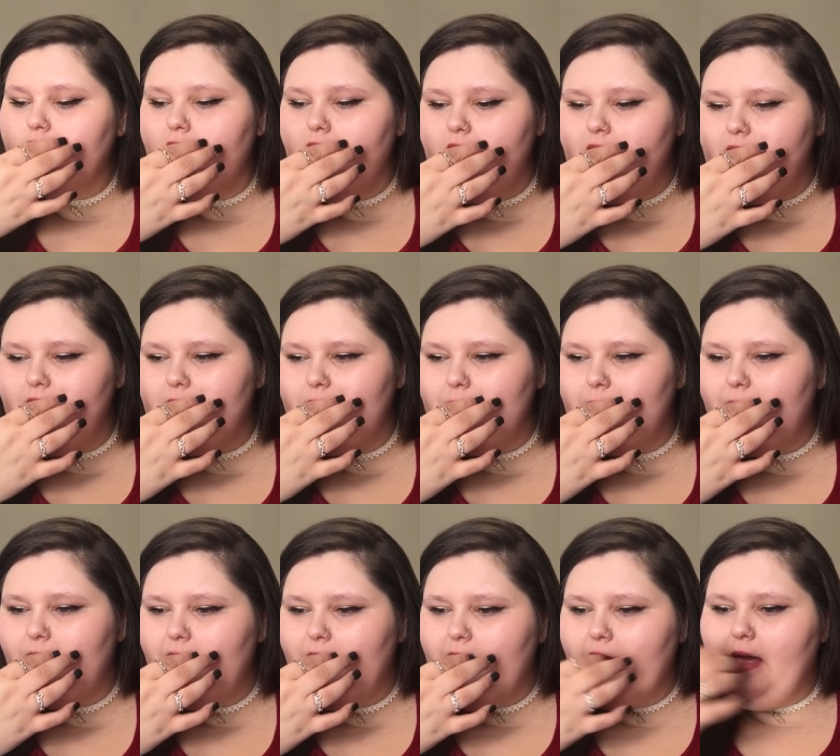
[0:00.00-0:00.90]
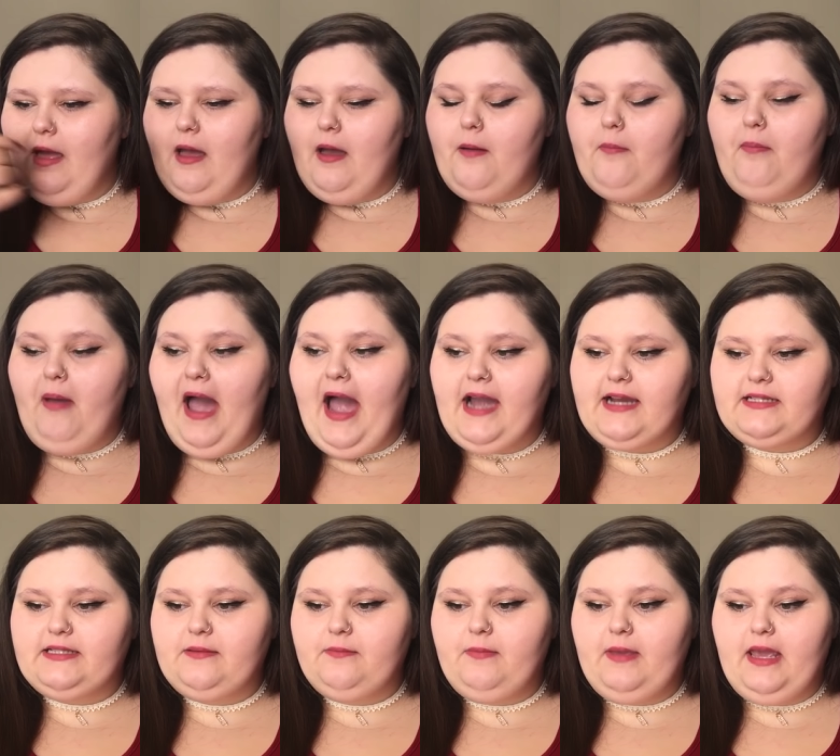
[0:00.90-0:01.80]
Um, Back
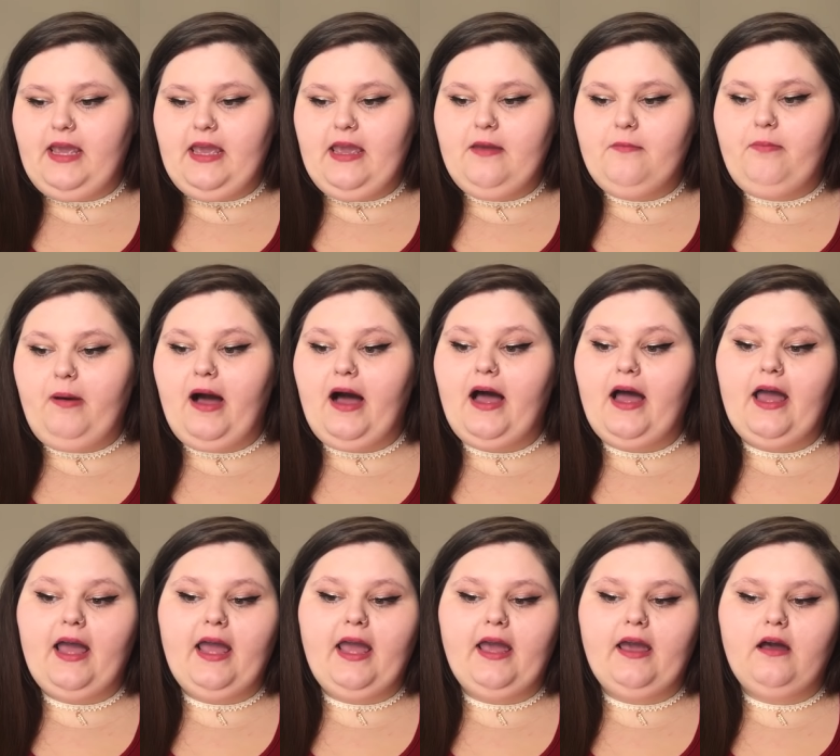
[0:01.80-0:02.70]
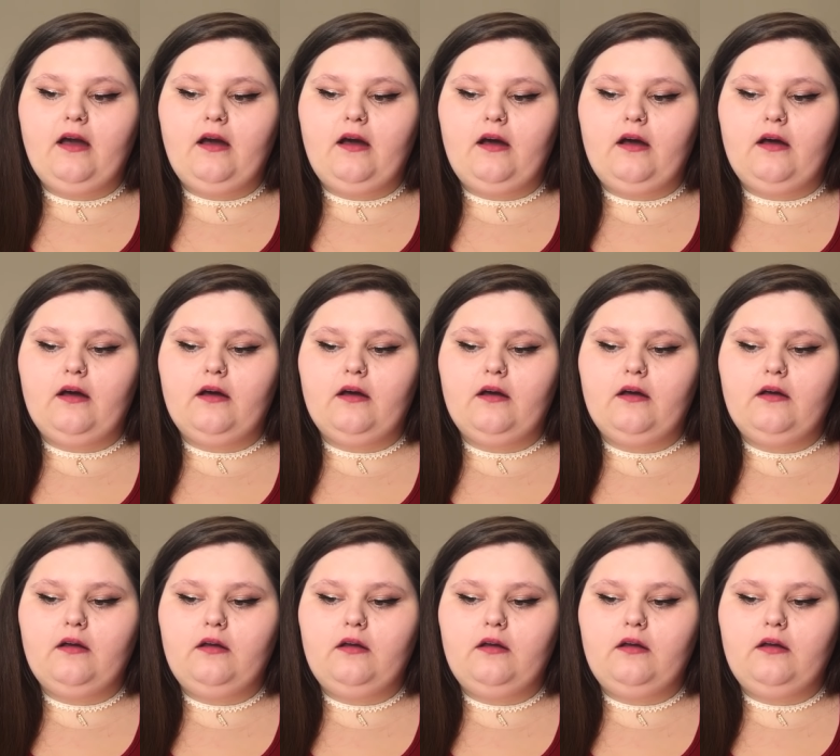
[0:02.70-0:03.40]
to Me by uh,